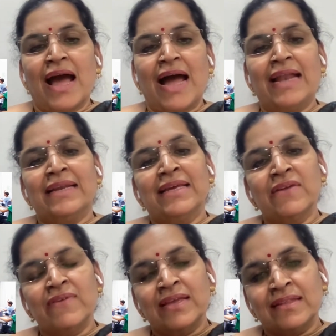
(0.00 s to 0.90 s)
and
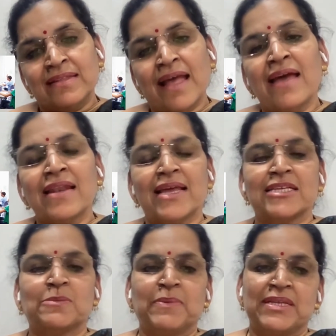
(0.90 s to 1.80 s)
giving their
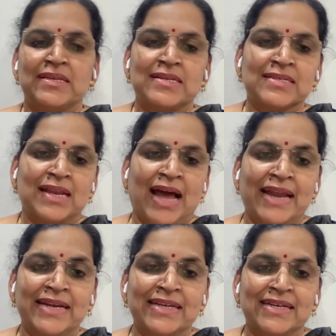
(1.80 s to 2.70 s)
experiential
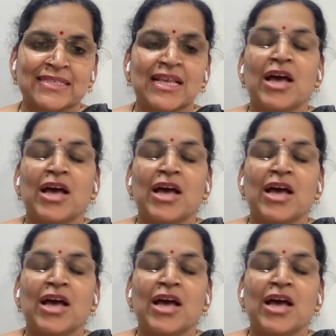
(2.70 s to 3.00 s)
ideas,